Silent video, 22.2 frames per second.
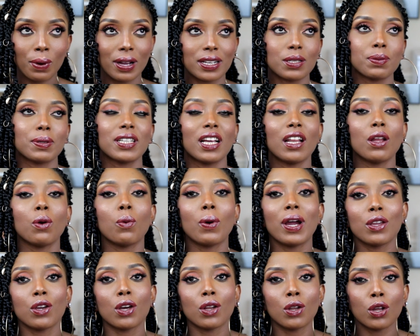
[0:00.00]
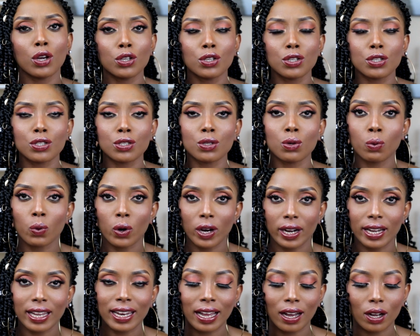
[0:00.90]
especially when you're not used to
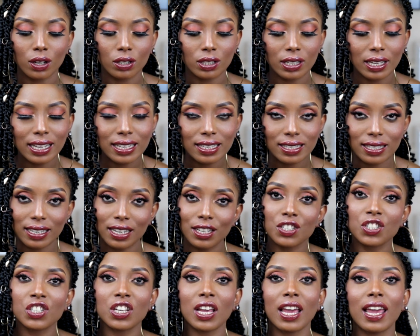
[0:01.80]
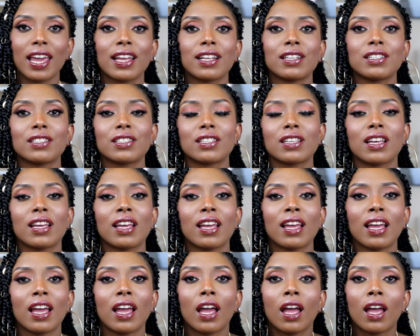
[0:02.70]
working out, it's a change.
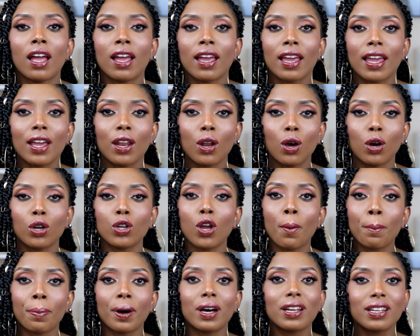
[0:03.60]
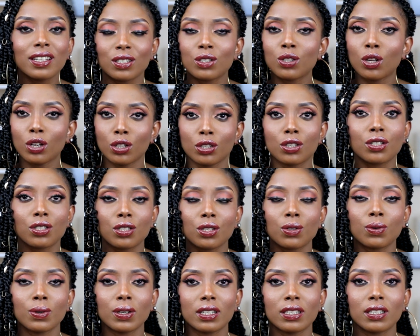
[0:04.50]
Your body is not used
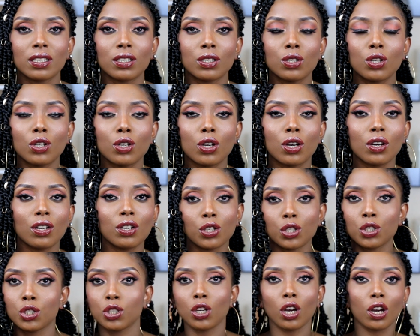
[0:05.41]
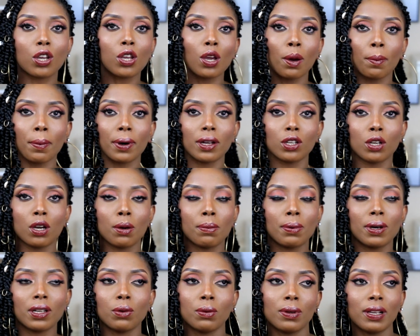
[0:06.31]
to it, so you're gonna shock your body. Your
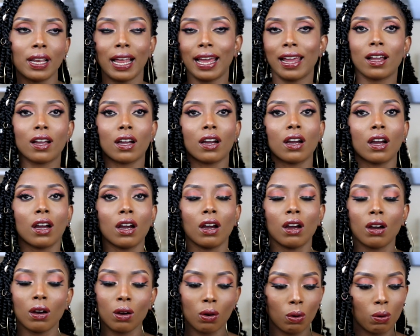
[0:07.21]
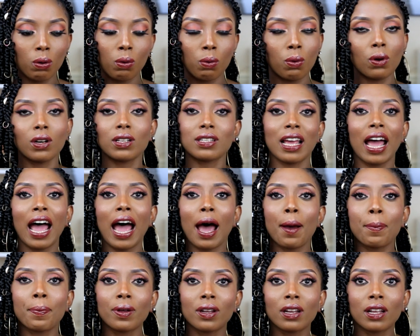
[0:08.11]
body will like, what's
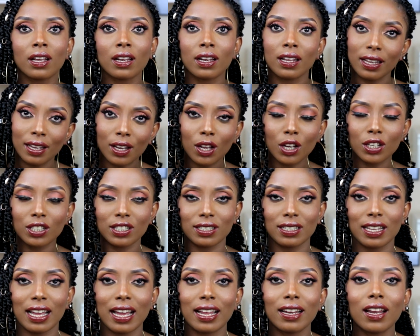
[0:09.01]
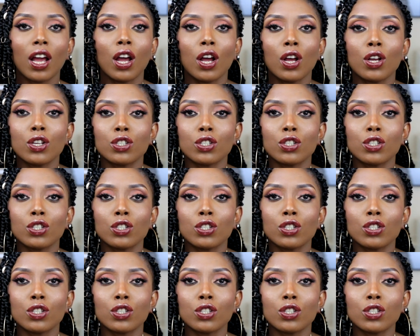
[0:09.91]
happening? You understand?